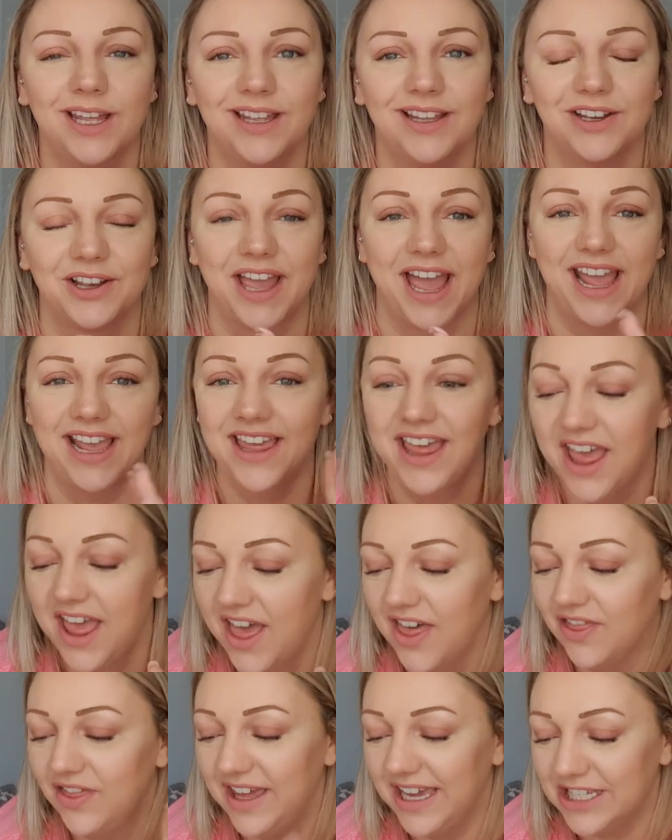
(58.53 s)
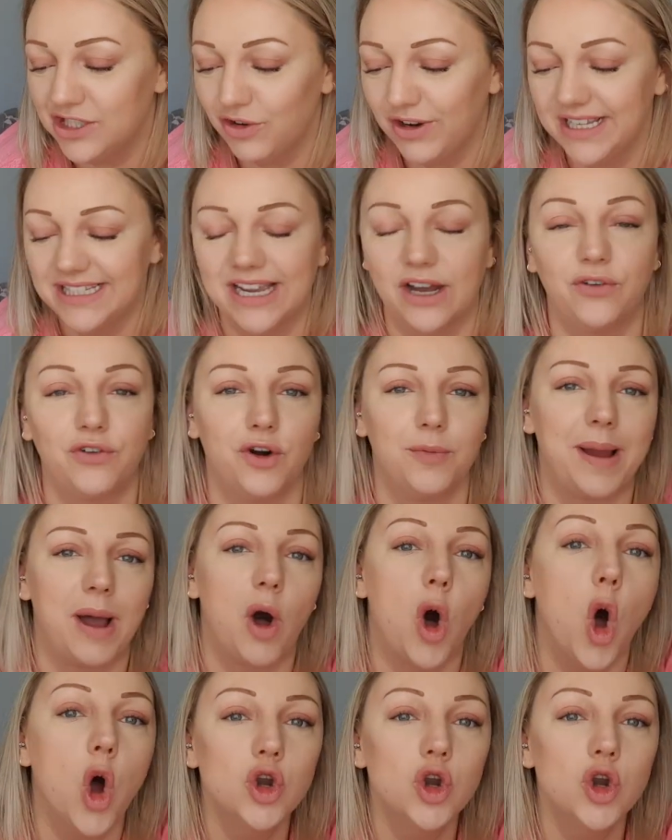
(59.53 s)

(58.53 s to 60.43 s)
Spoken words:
Okay, these retail for about